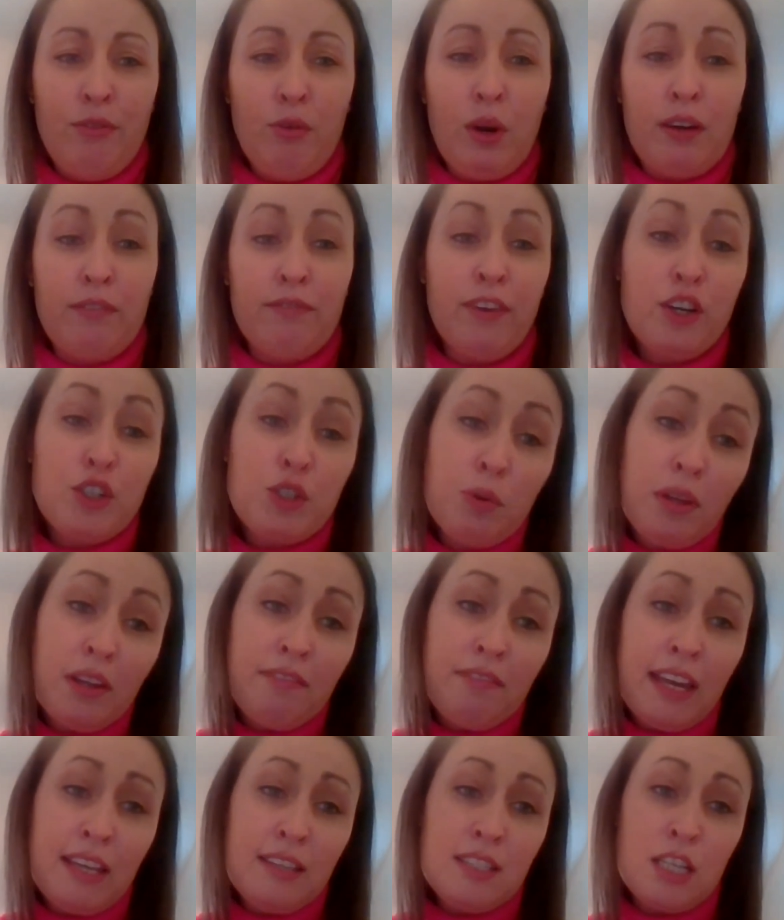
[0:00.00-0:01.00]
for virtual
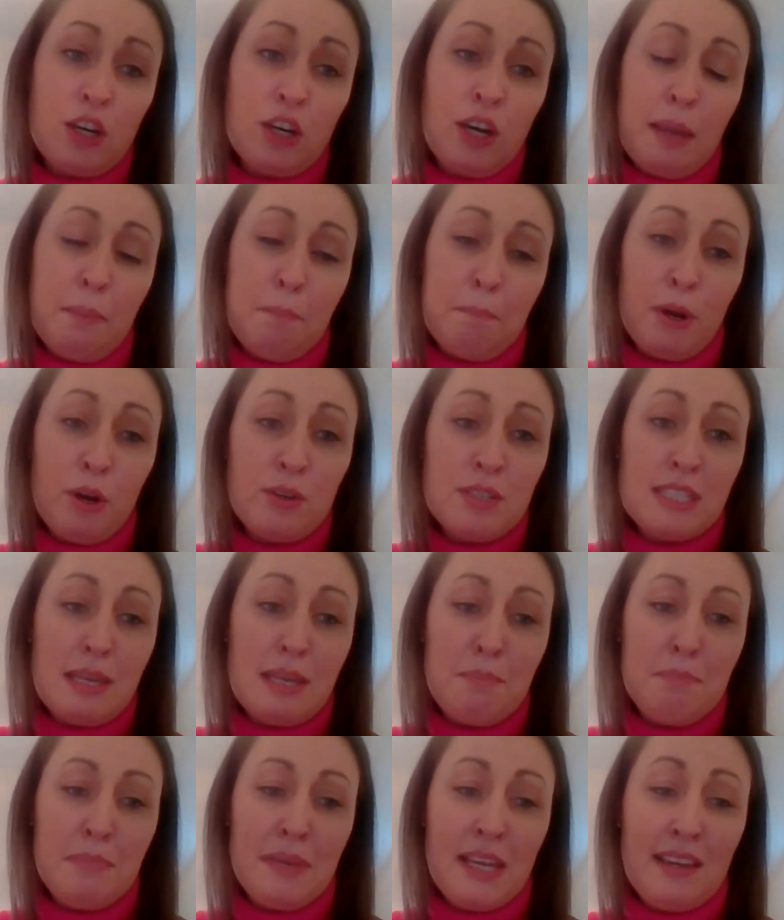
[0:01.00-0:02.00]
events or
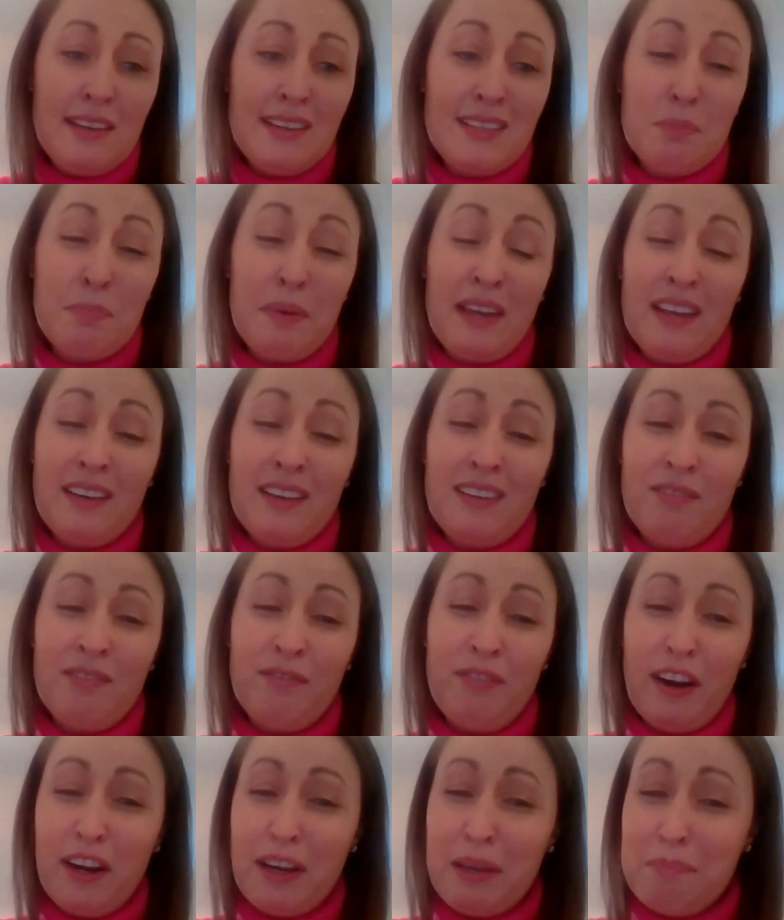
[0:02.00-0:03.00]
in-person bees, but
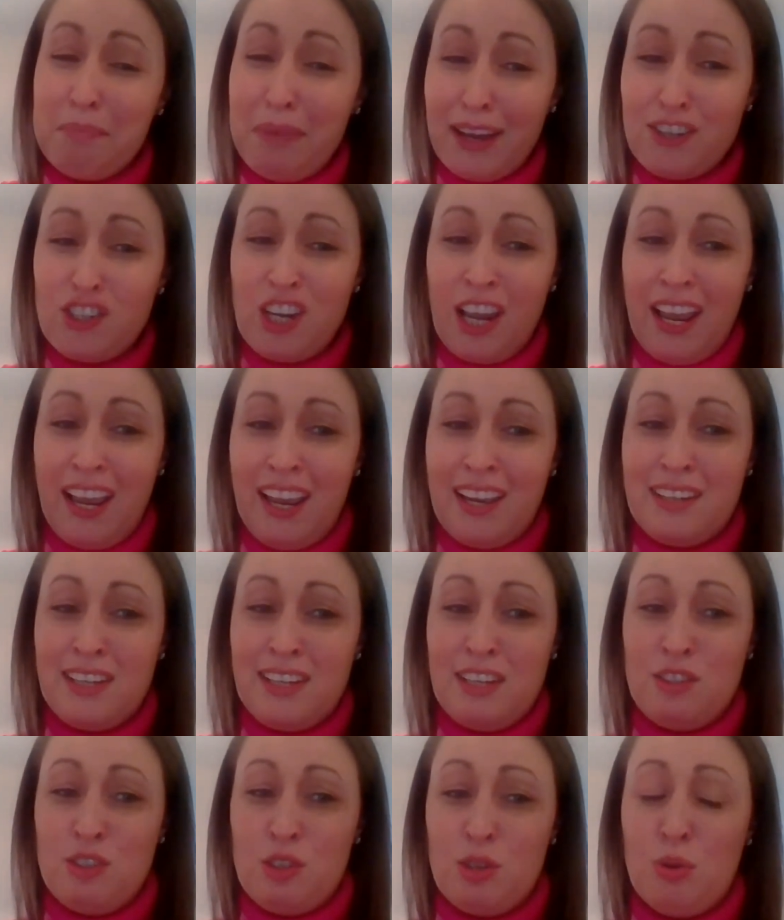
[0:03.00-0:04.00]
very much a
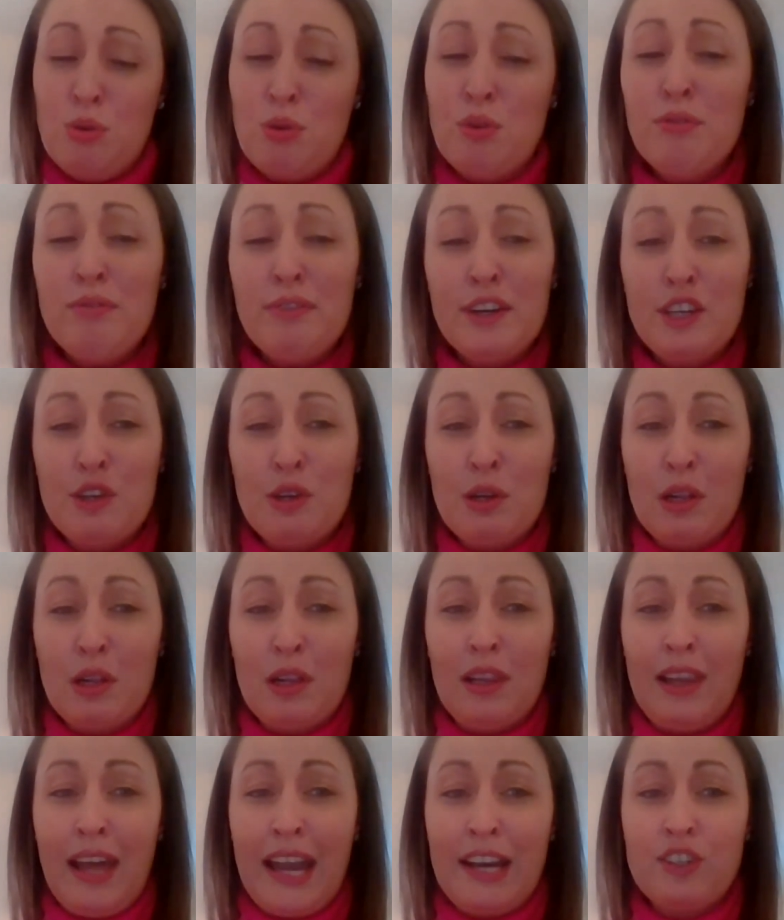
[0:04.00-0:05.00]
handy tool for you to
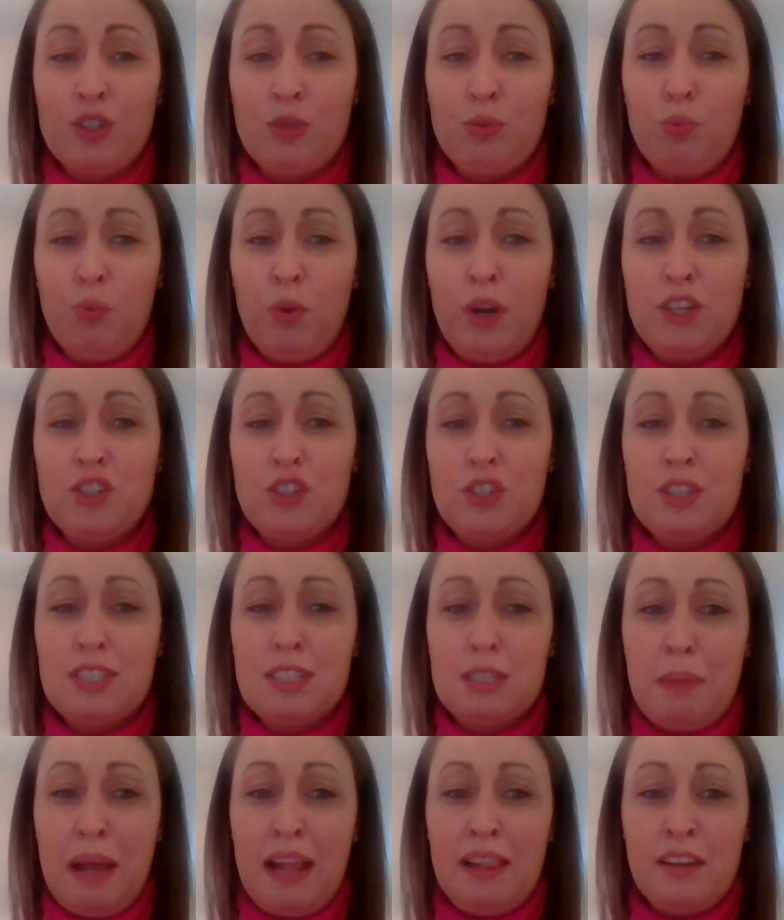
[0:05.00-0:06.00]
collect which
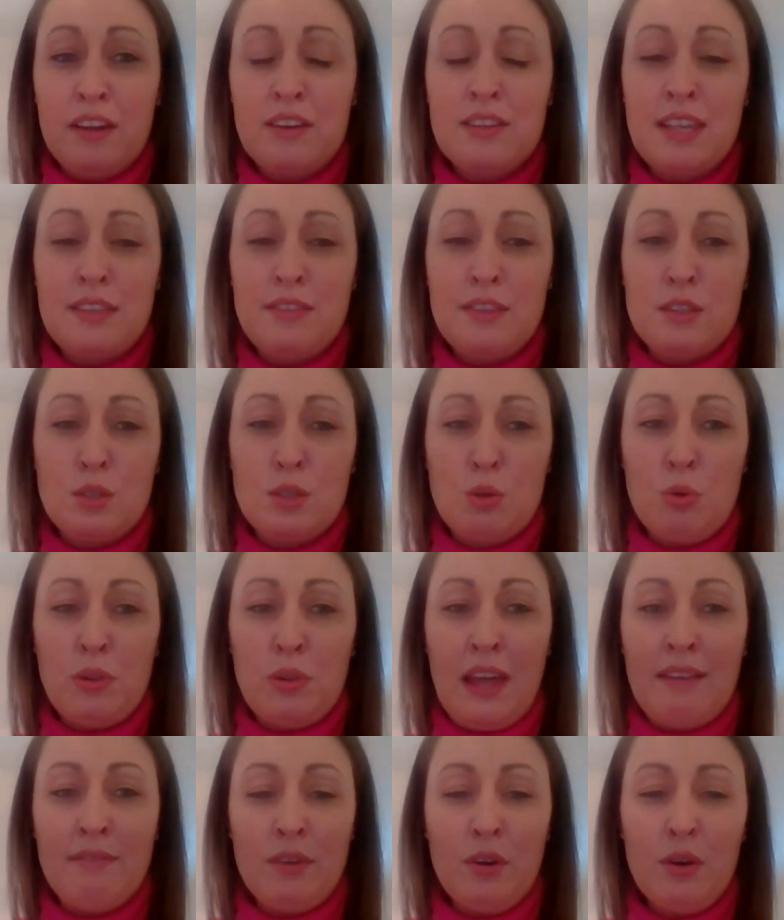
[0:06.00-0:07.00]
spellers at the school
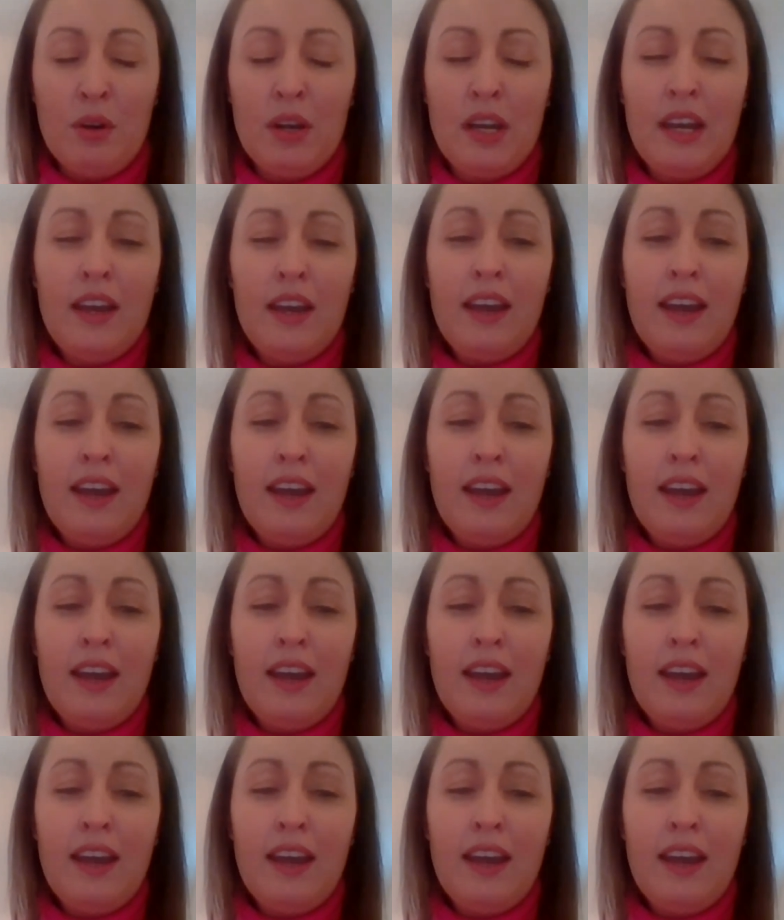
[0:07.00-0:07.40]
level